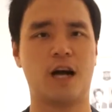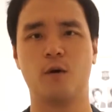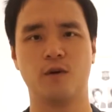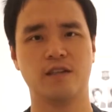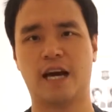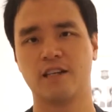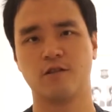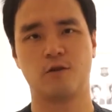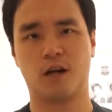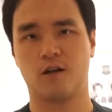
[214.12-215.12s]
hours
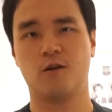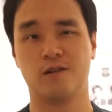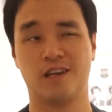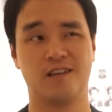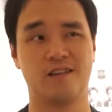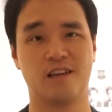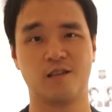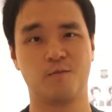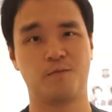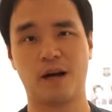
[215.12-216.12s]
access to alcohol, then
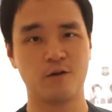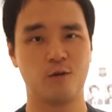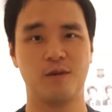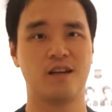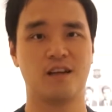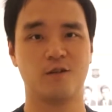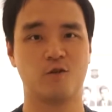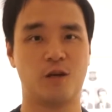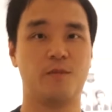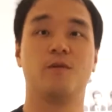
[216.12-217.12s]
there's bound to be a lot of
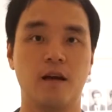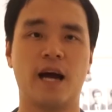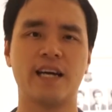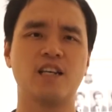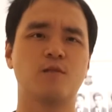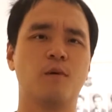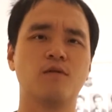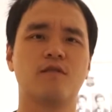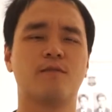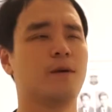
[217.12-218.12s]
trouble. I guess
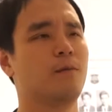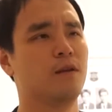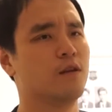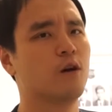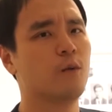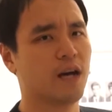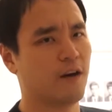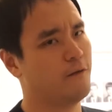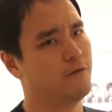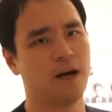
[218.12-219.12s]
most of the people in Norway
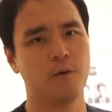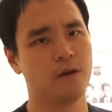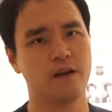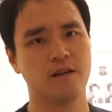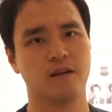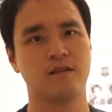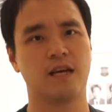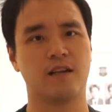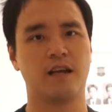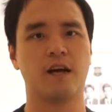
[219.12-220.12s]
are fine with it, because
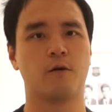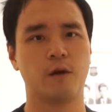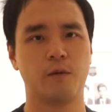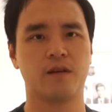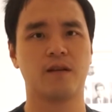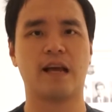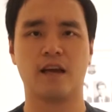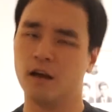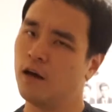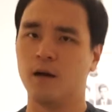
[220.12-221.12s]
they agree with
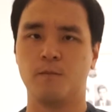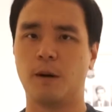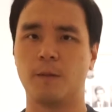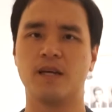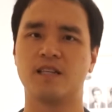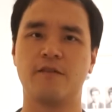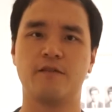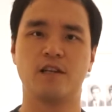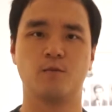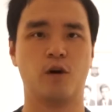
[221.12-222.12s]
public
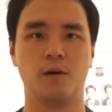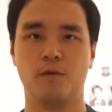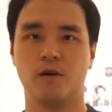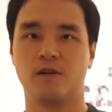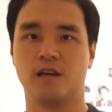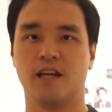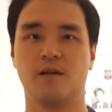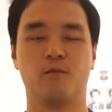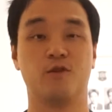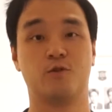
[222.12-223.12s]
safety is more important than
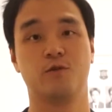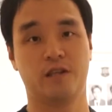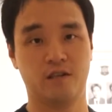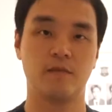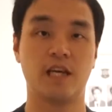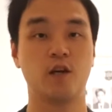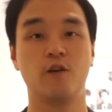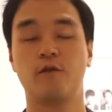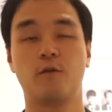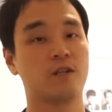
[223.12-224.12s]
getting more drinks. Thank
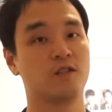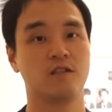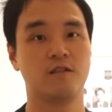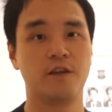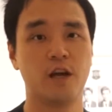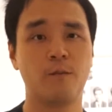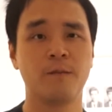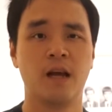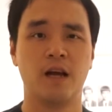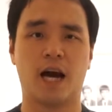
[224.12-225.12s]
you for watching this video.
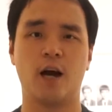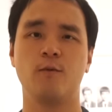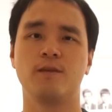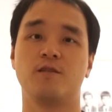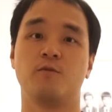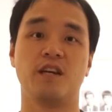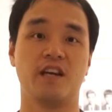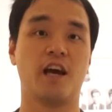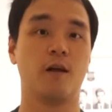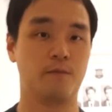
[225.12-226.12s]
I hope this
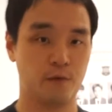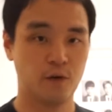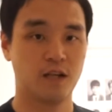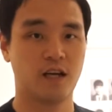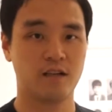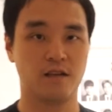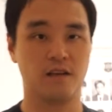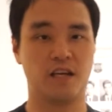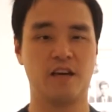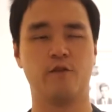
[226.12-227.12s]
really helped you a lot
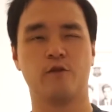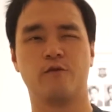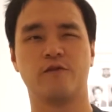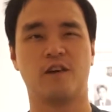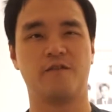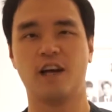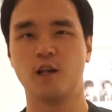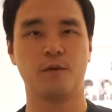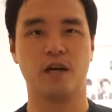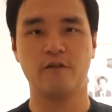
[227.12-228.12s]
and gave you some
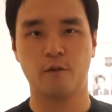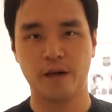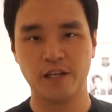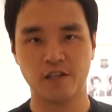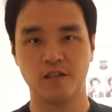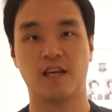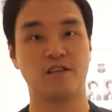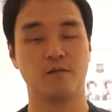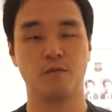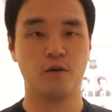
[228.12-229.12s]
valuable information
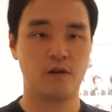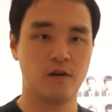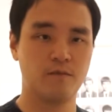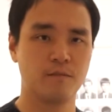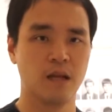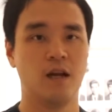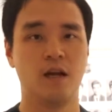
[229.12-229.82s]
that's important.